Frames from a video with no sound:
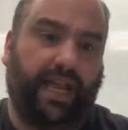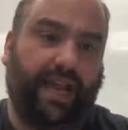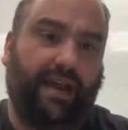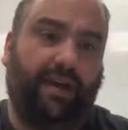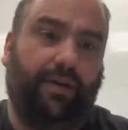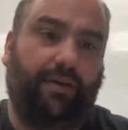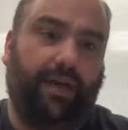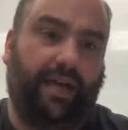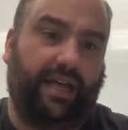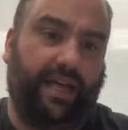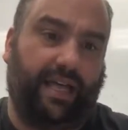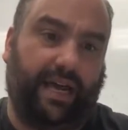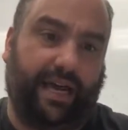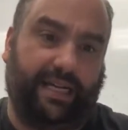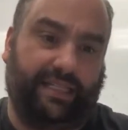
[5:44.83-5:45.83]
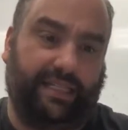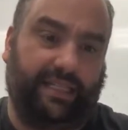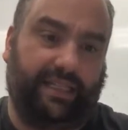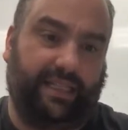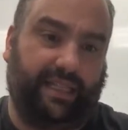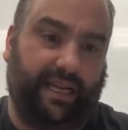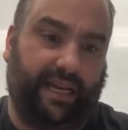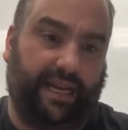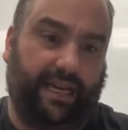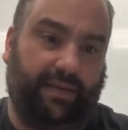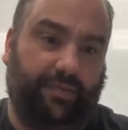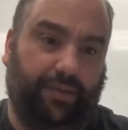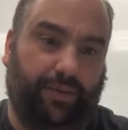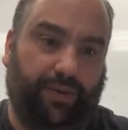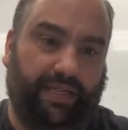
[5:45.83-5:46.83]
how I did
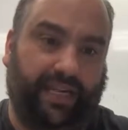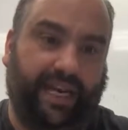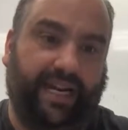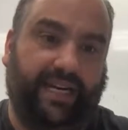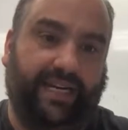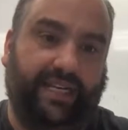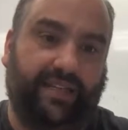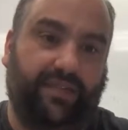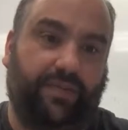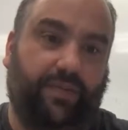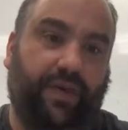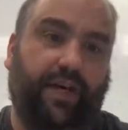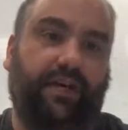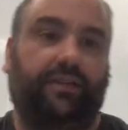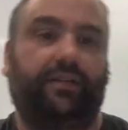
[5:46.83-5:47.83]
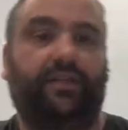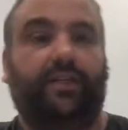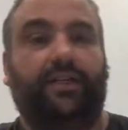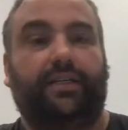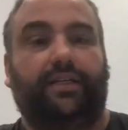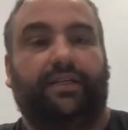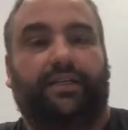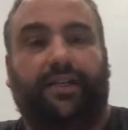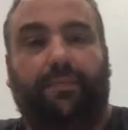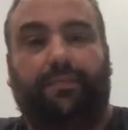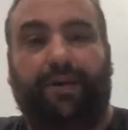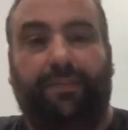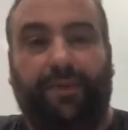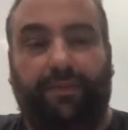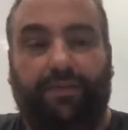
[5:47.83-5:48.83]
all the editing as well. So
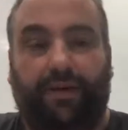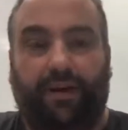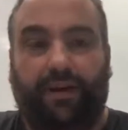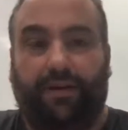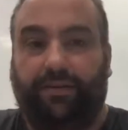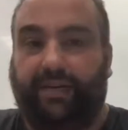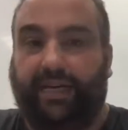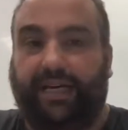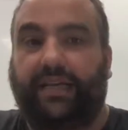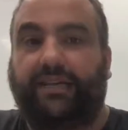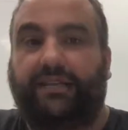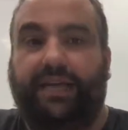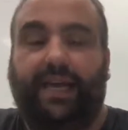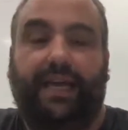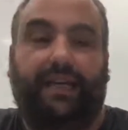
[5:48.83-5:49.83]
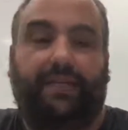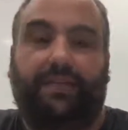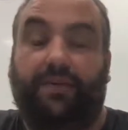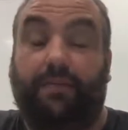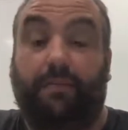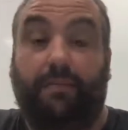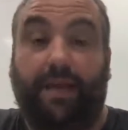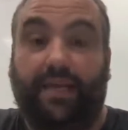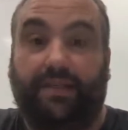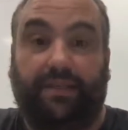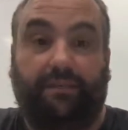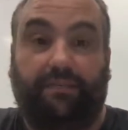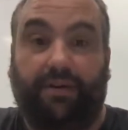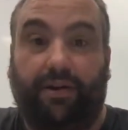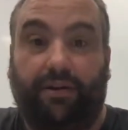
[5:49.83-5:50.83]
Premiere Pro, like I said, it's an
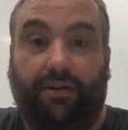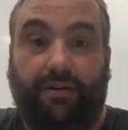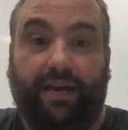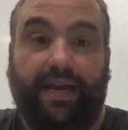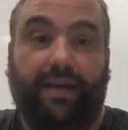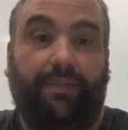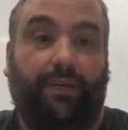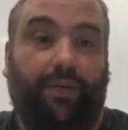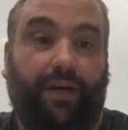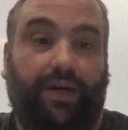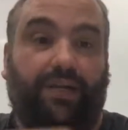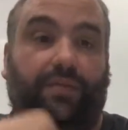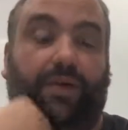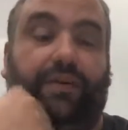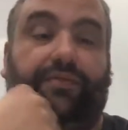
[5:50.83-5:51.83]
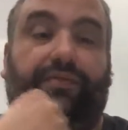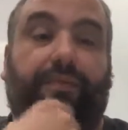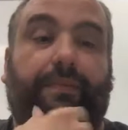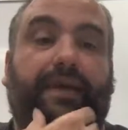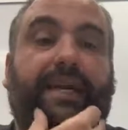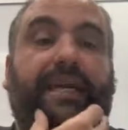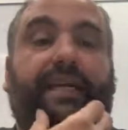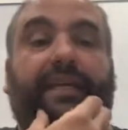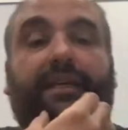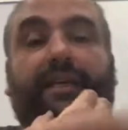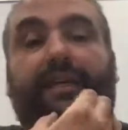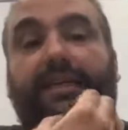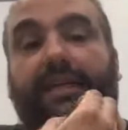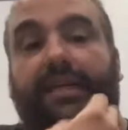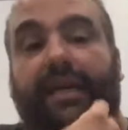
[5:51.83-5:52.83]
amazing program. It works well for me.
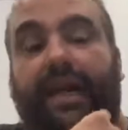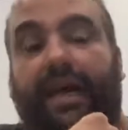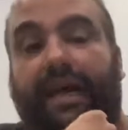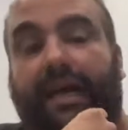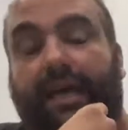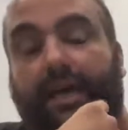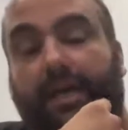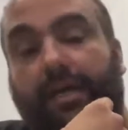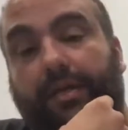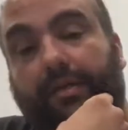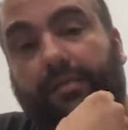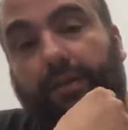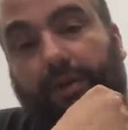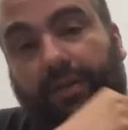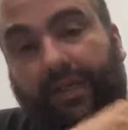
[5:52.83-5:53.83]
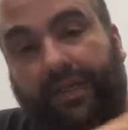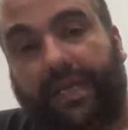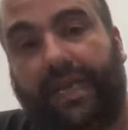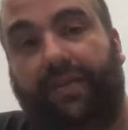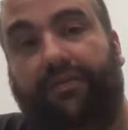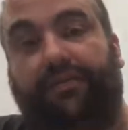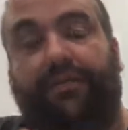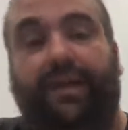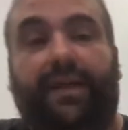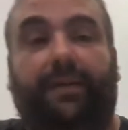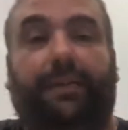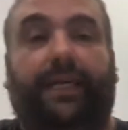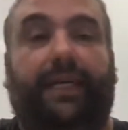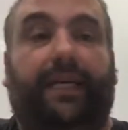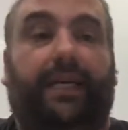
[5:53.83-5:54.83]
All the
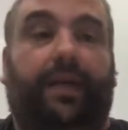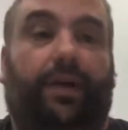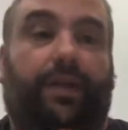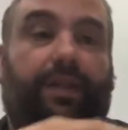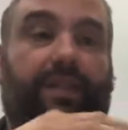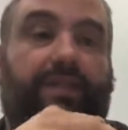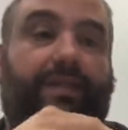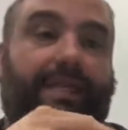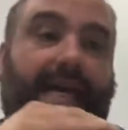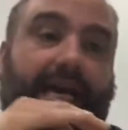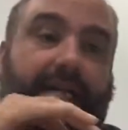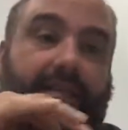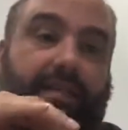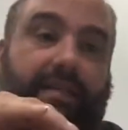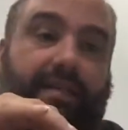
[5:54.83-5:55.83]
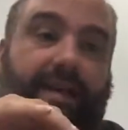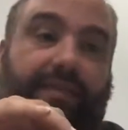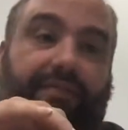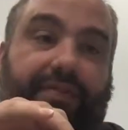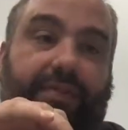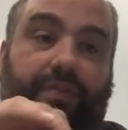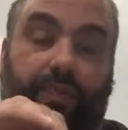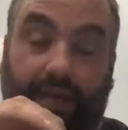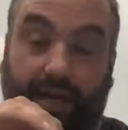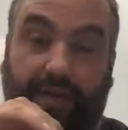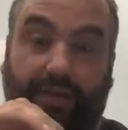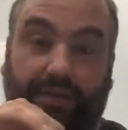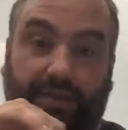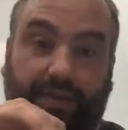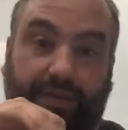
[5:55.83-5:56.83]
keyframing, all the sound stuff as
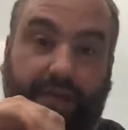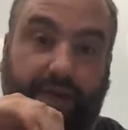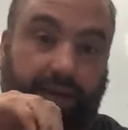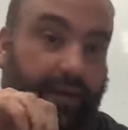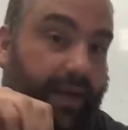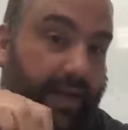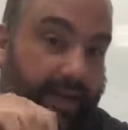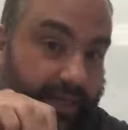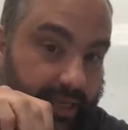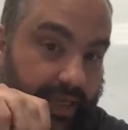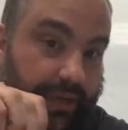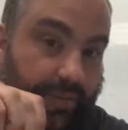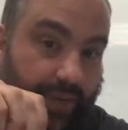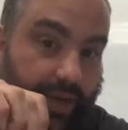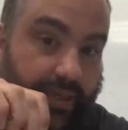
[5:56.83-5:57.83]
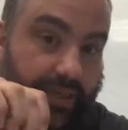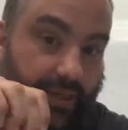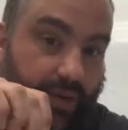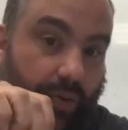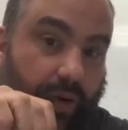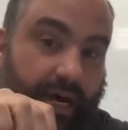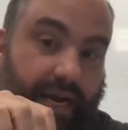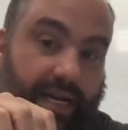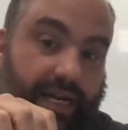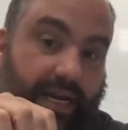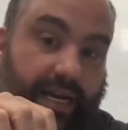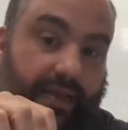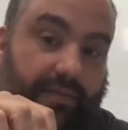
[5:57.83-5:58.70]
well. So it works quite